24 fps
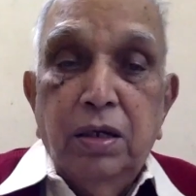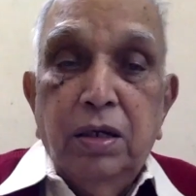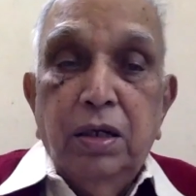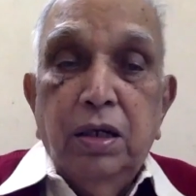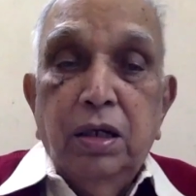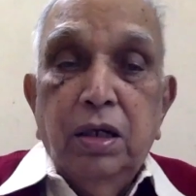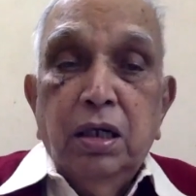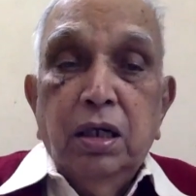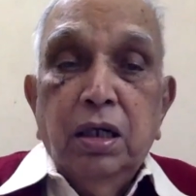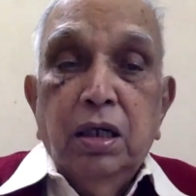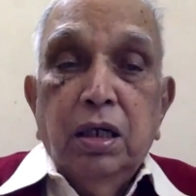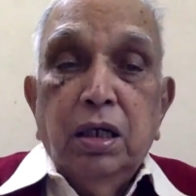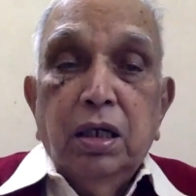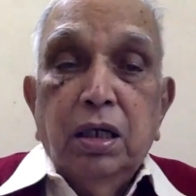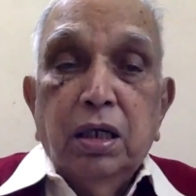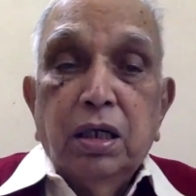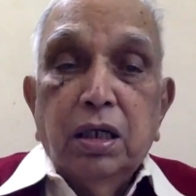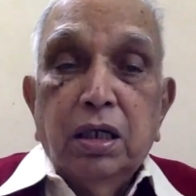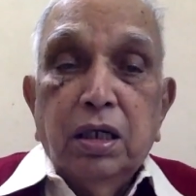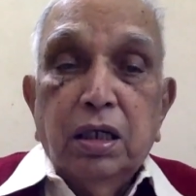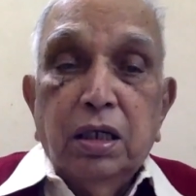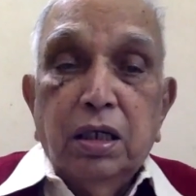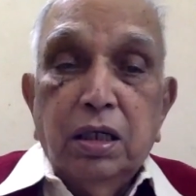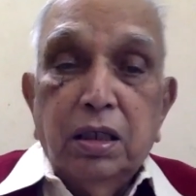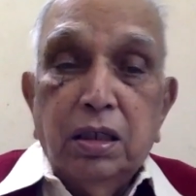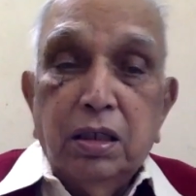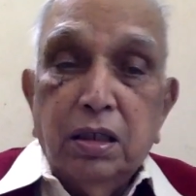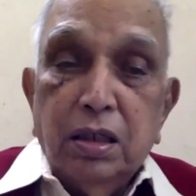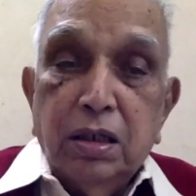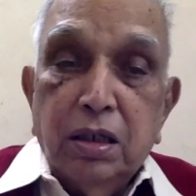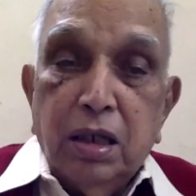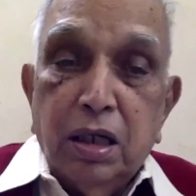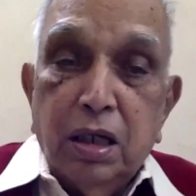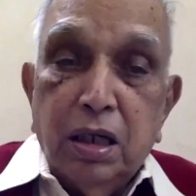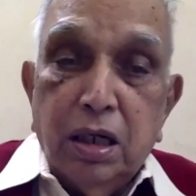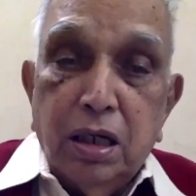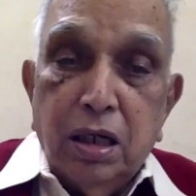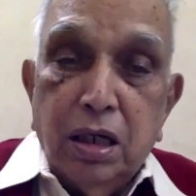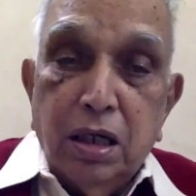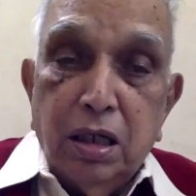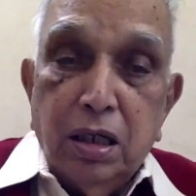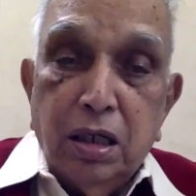Nobody speaks.